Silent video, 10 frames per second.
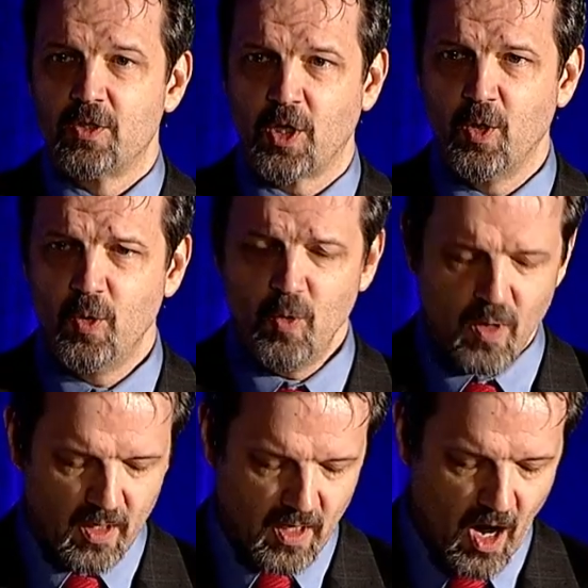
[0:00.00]

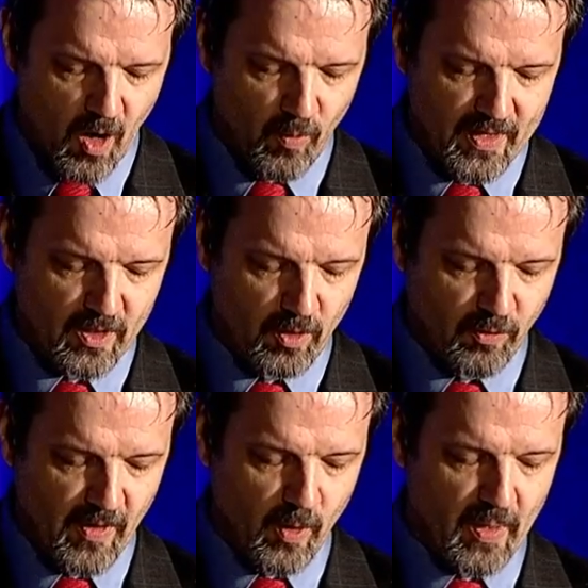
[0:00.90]
2 car rental
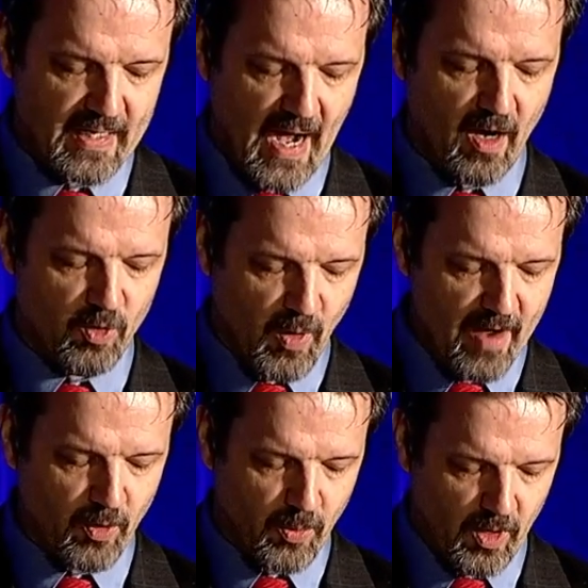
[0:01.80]
frequent
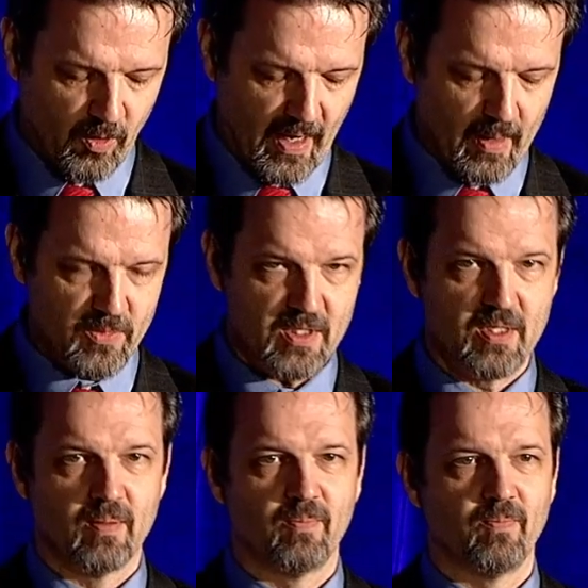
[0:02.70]
driver
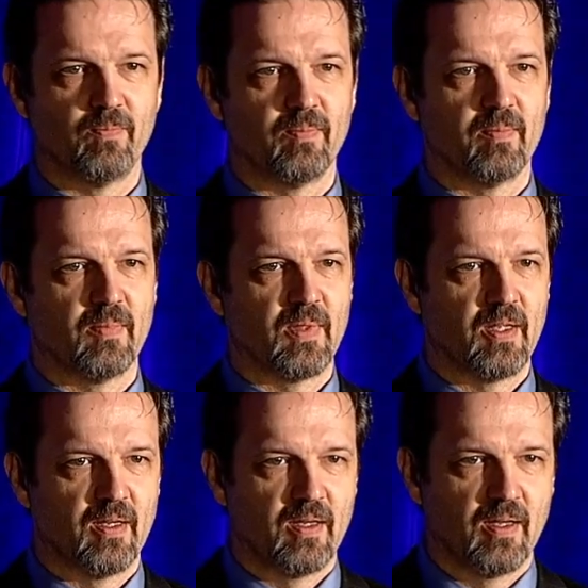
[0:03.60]
programs,
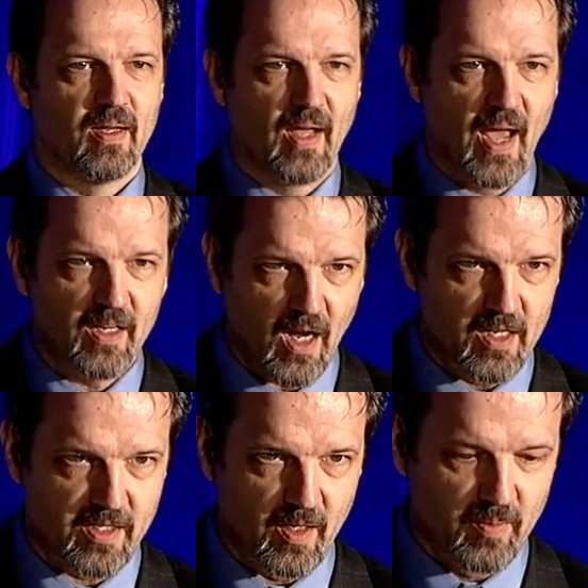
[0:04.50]
and
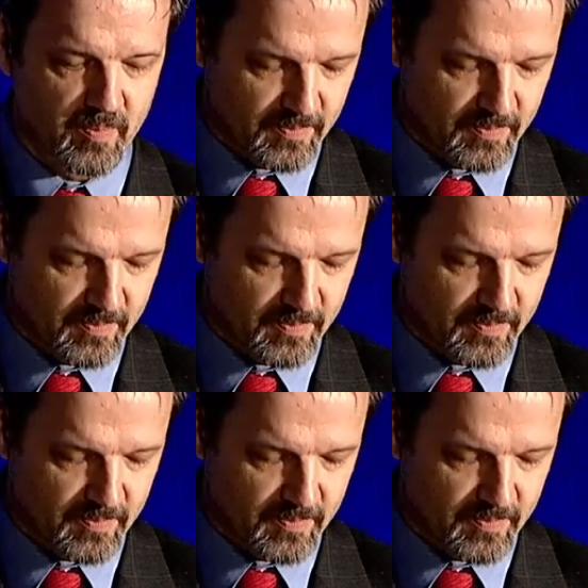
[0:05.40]
Costco.